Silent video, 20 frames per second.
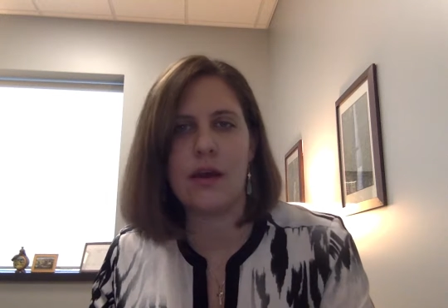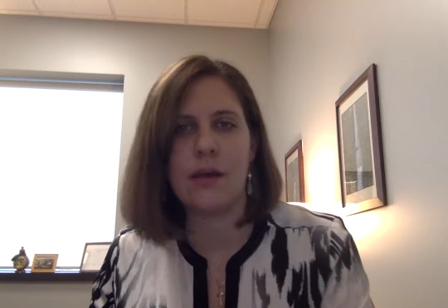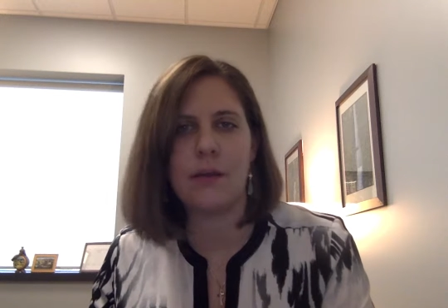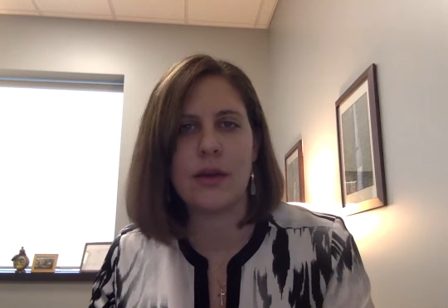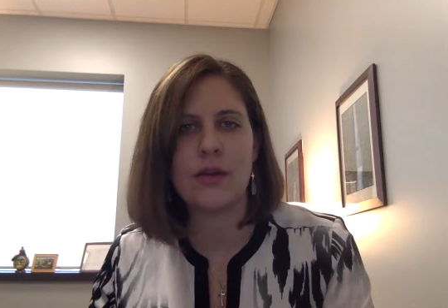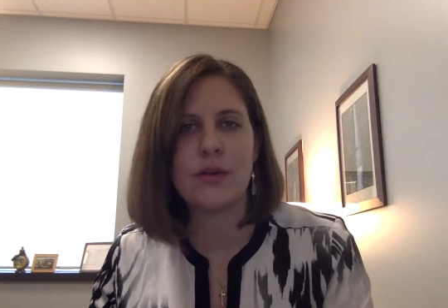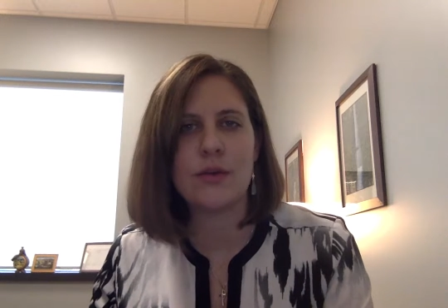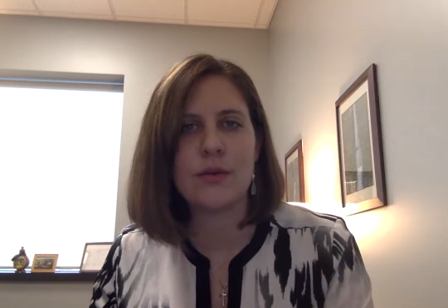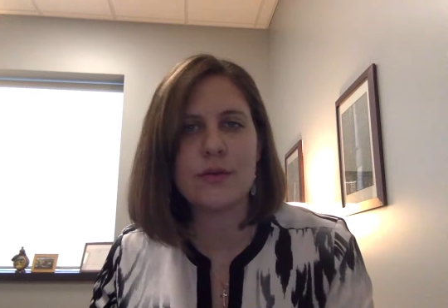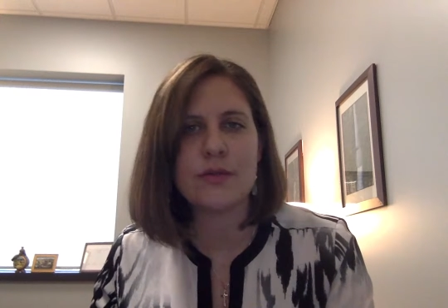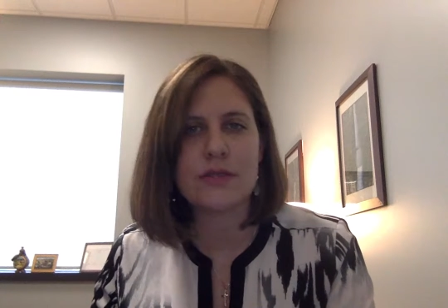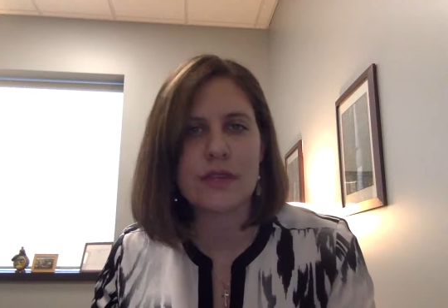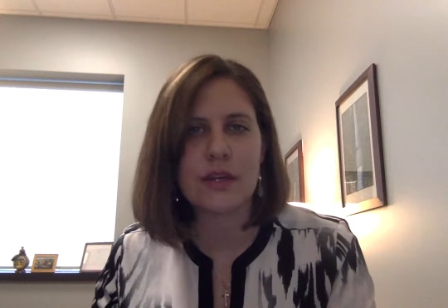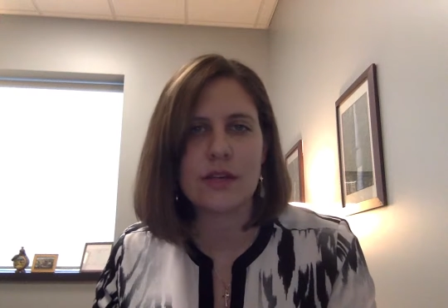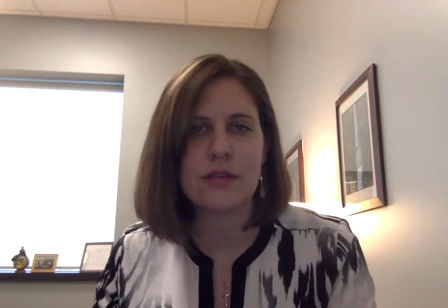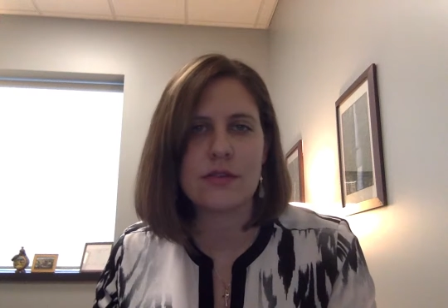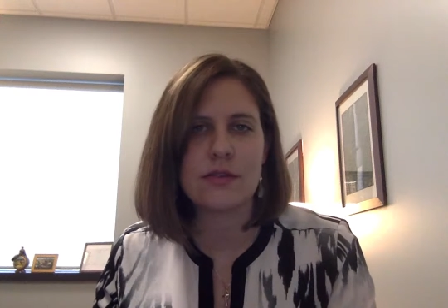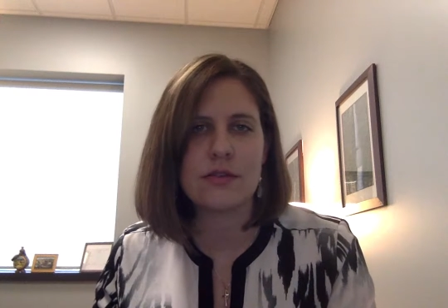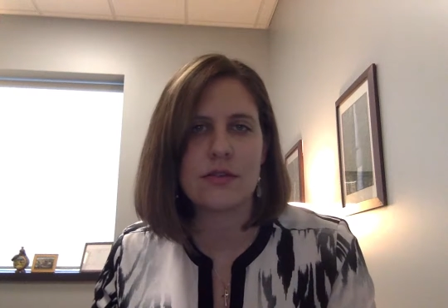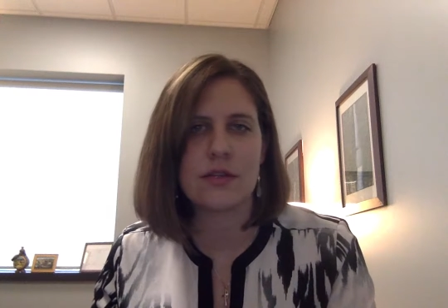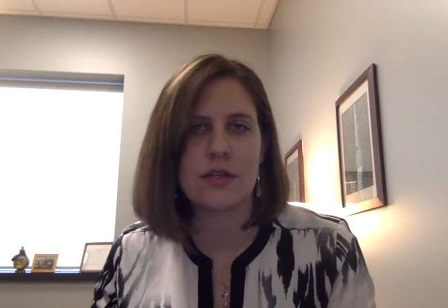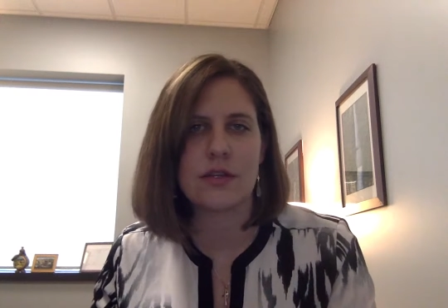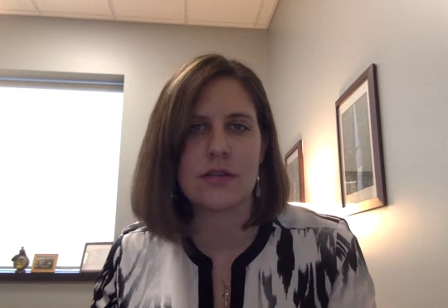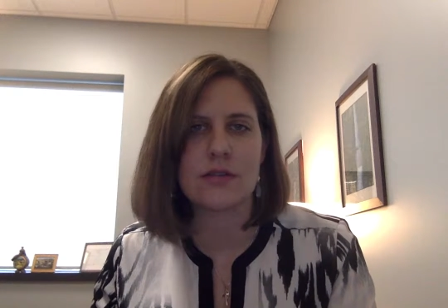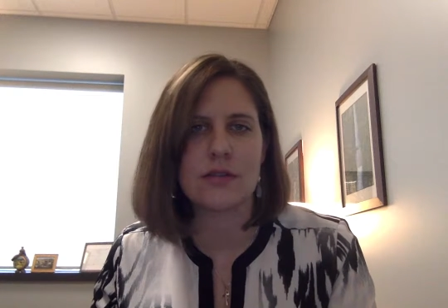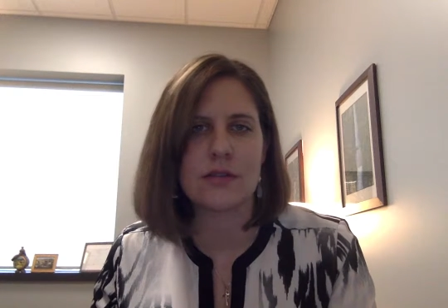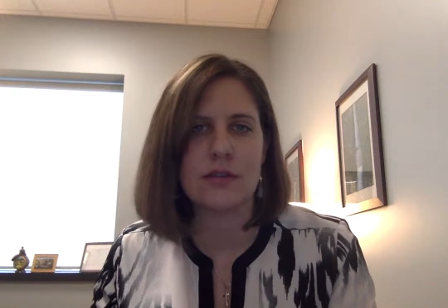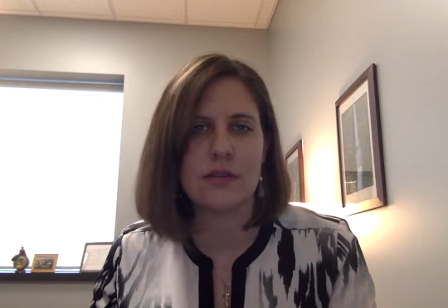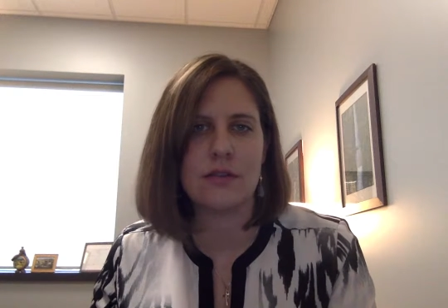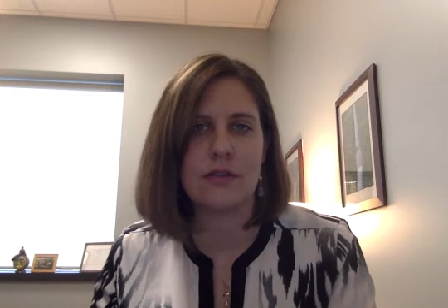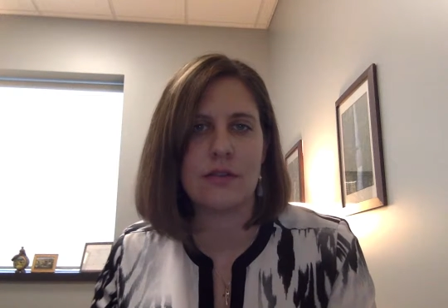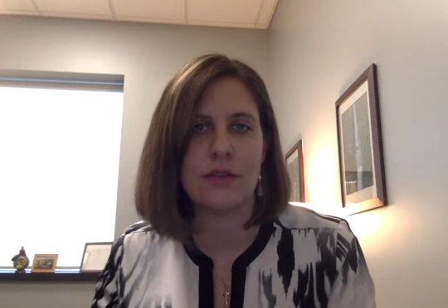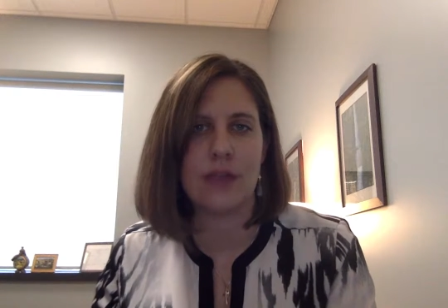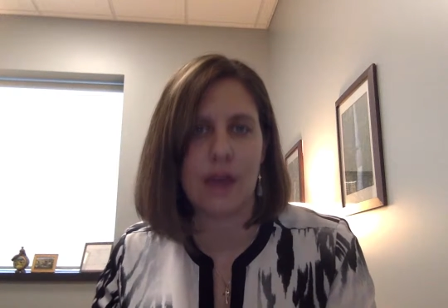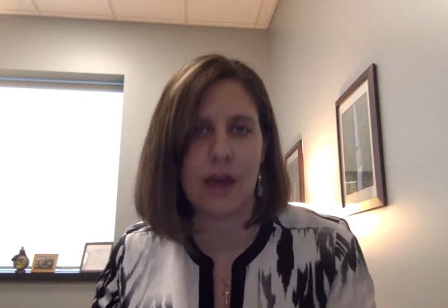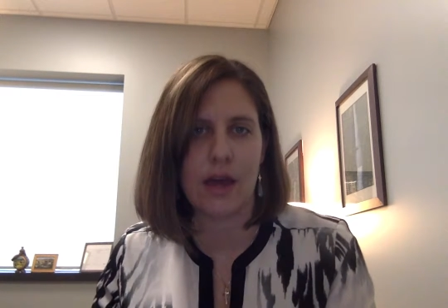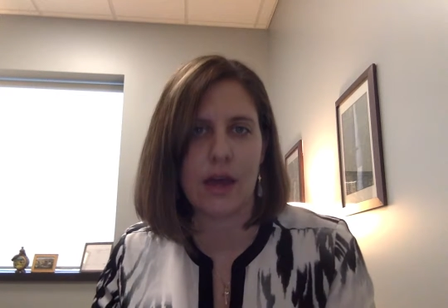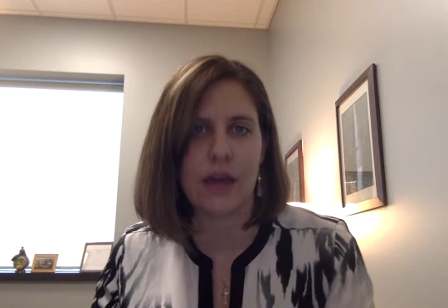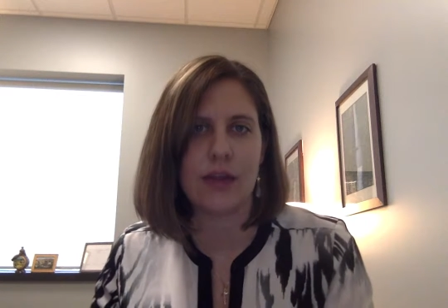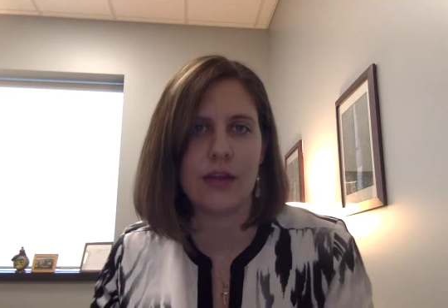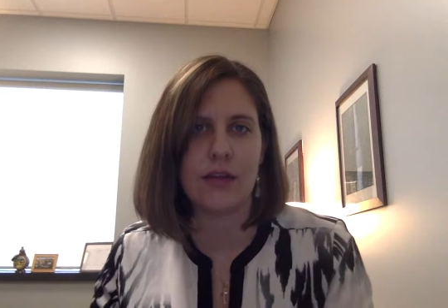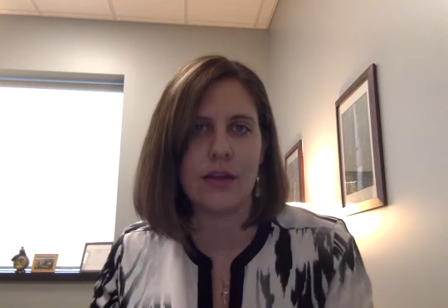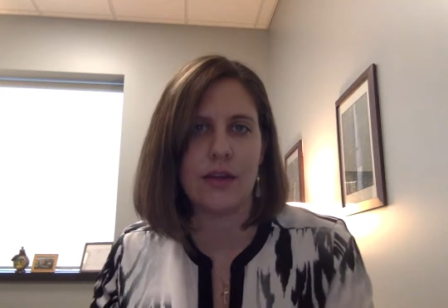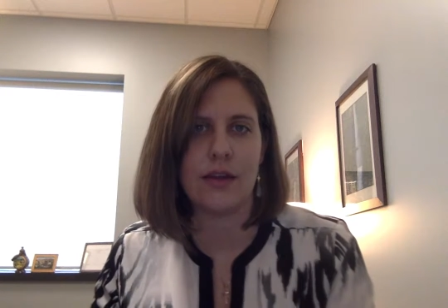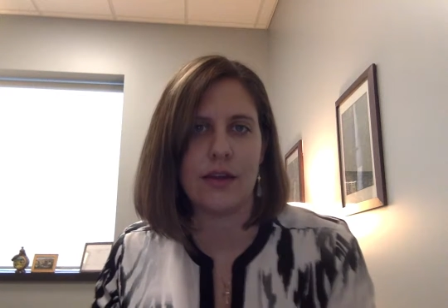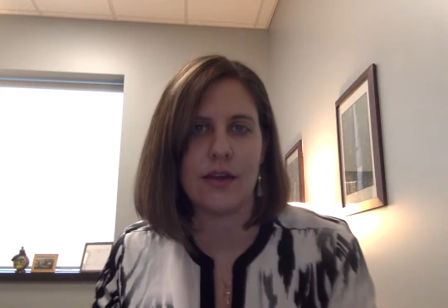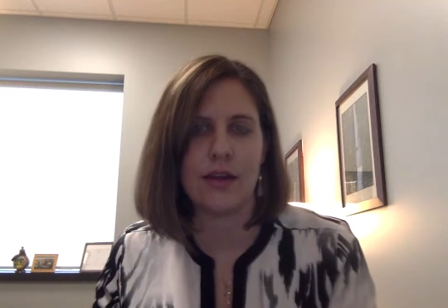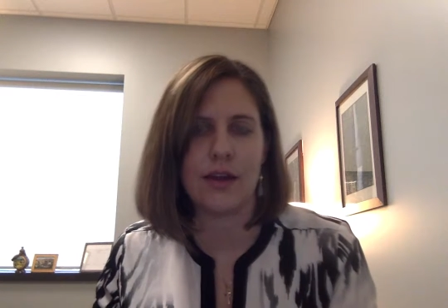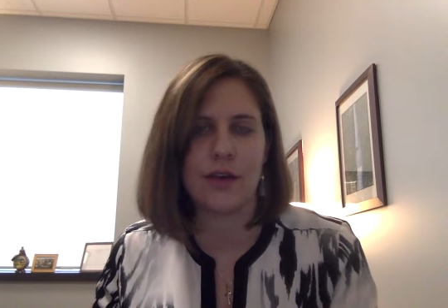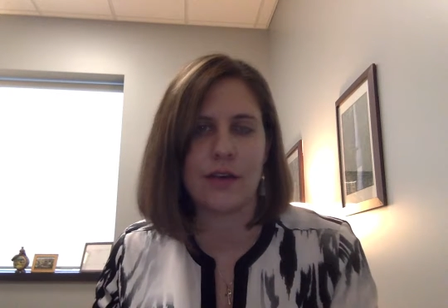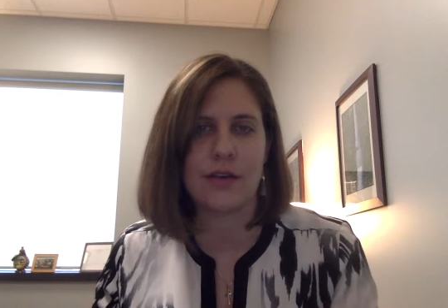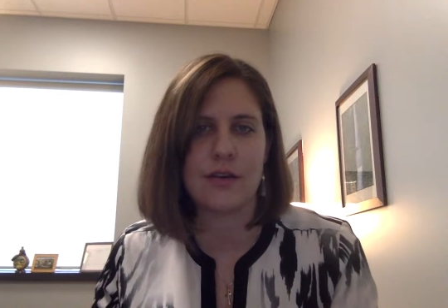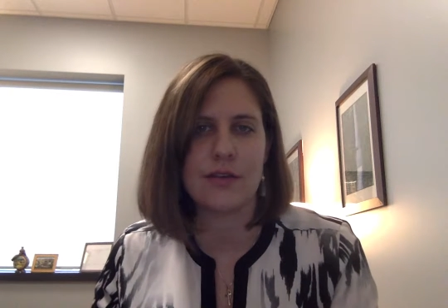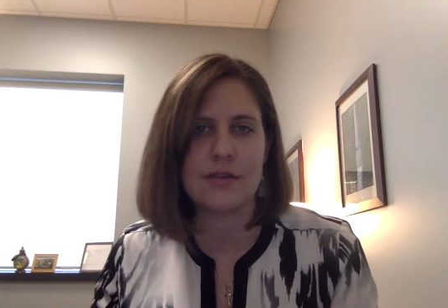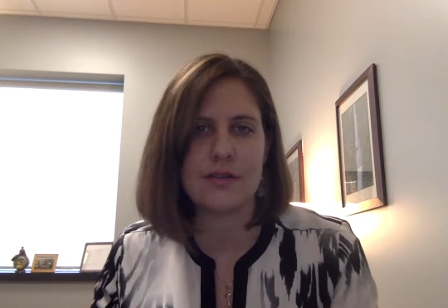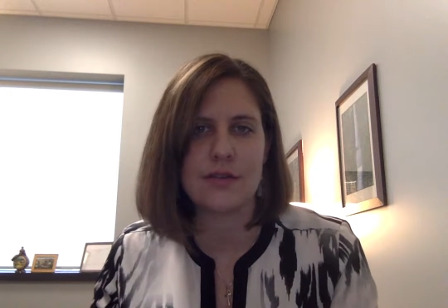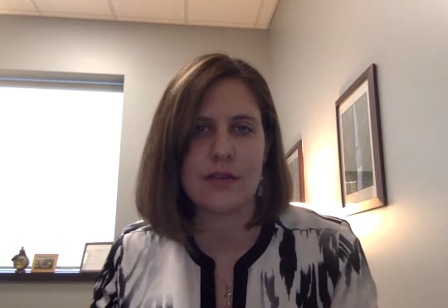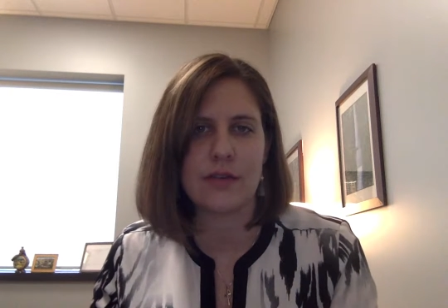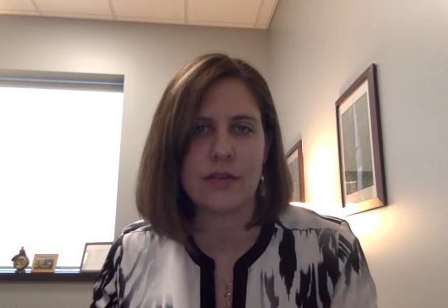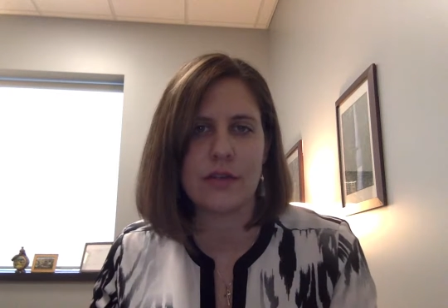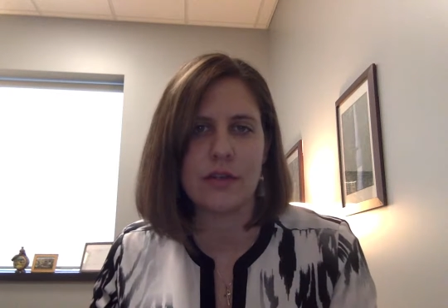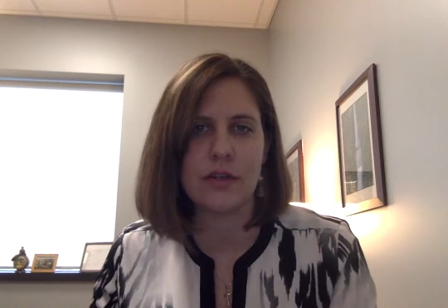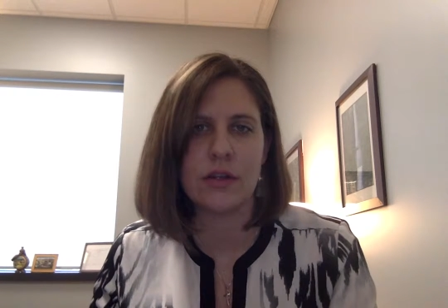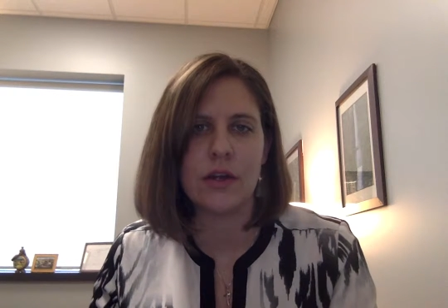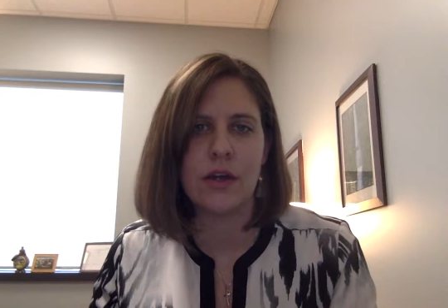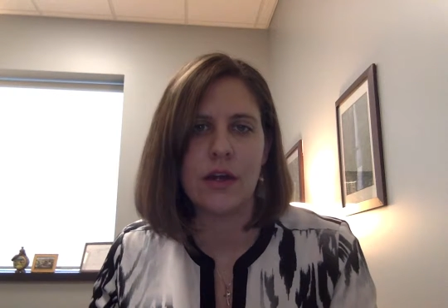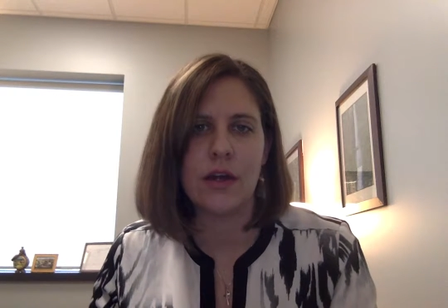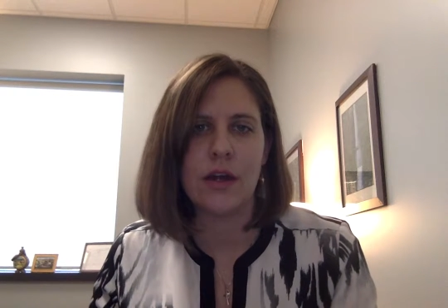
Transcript: my two sons, Justin, 9, and Aaron, 7,